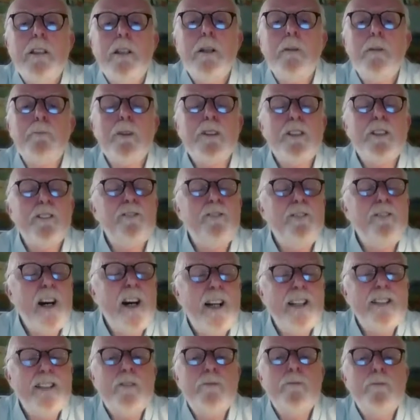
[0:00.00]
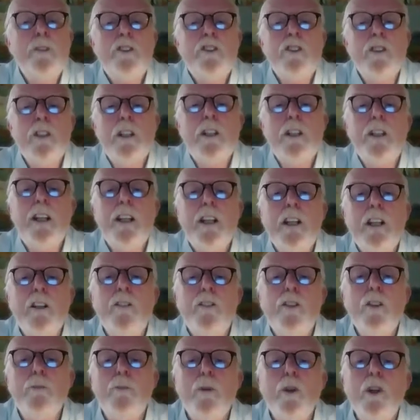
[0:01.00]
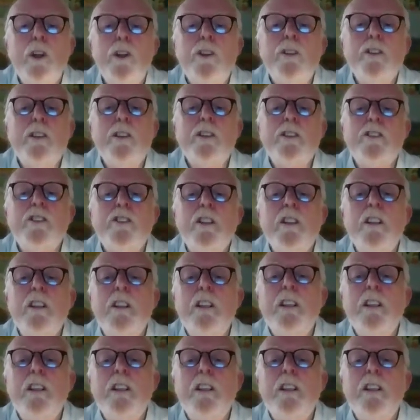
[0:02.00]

But the vast majority of the Borderers